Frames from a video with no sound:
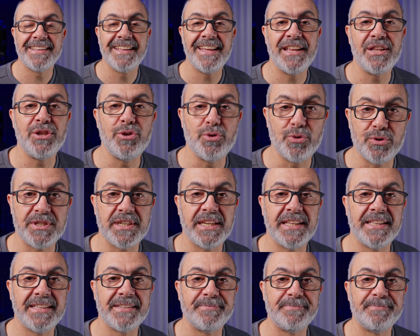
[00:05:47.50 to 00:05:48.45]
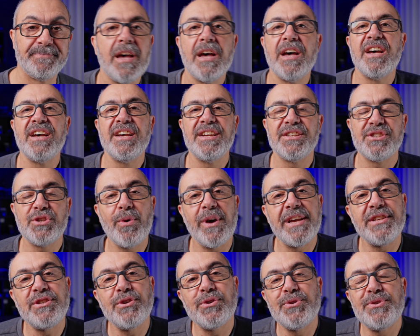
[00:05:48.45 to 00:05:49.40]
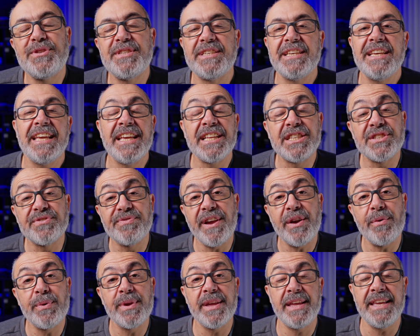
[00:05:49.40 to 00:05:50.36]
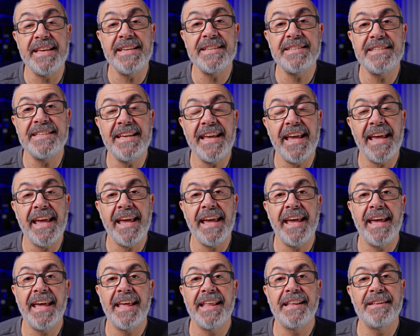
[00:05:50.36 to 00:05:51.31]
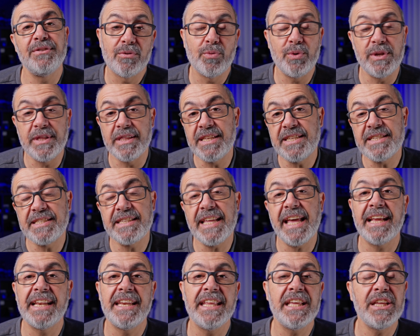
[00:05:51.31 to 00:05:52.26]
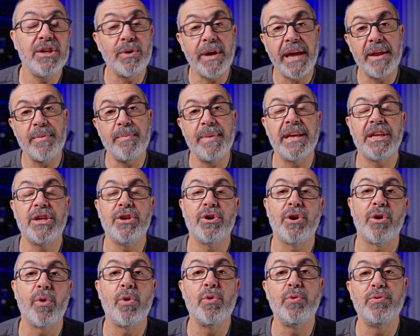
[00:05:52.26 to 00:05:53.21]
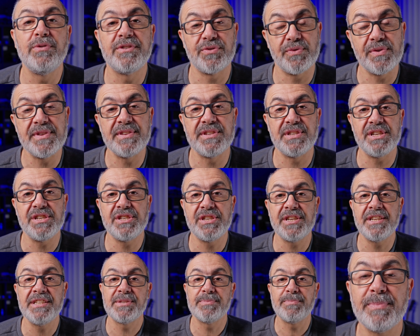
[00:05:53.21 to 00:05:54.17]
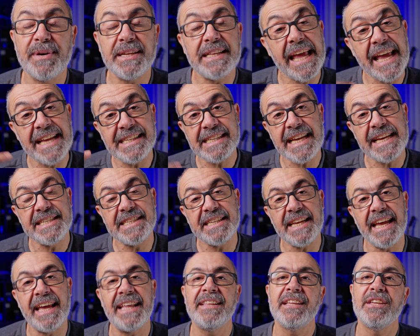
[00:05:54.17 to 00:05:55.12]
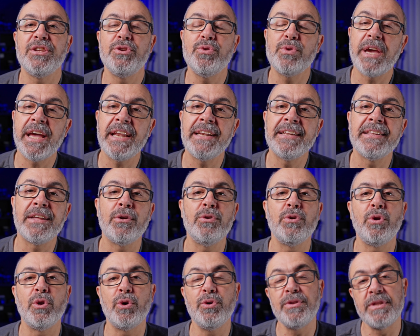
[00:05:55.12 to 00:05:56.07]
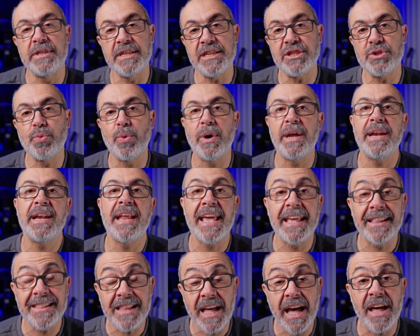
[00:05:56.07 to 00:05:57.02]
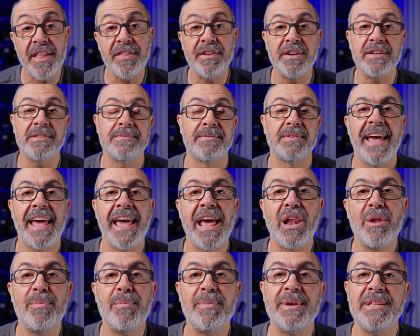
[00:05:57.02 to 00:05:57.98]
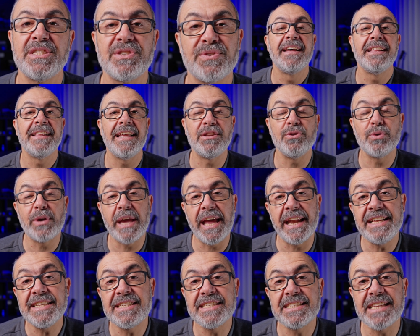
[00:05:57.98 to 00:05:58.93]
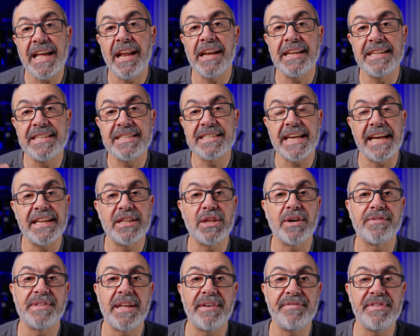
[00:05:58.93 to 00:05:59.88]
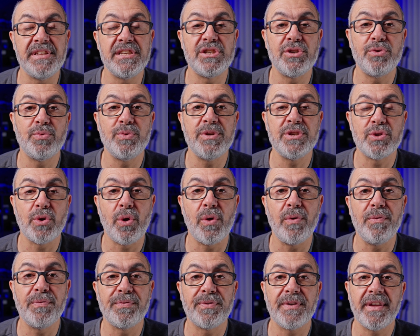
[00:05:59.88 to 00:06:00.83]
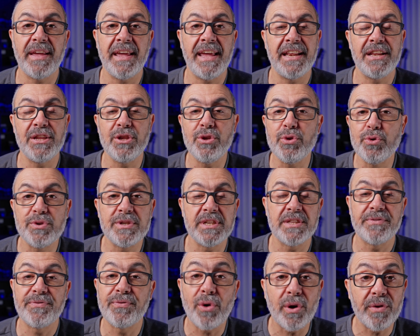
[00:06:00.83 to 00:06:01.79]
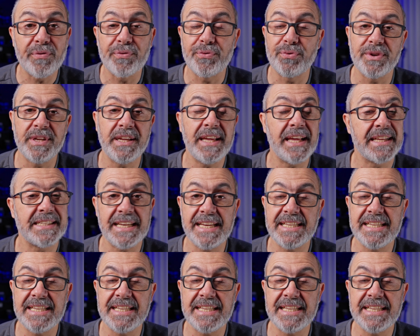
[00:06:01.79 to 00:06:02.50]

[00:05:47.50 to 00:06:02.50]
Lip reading: and use it. So as you could see, it's very easy, and with this technique you can make your own transitions. But as I said, you can download this one and other elements that you can install inside of Davinci Resolve and use it for free, as I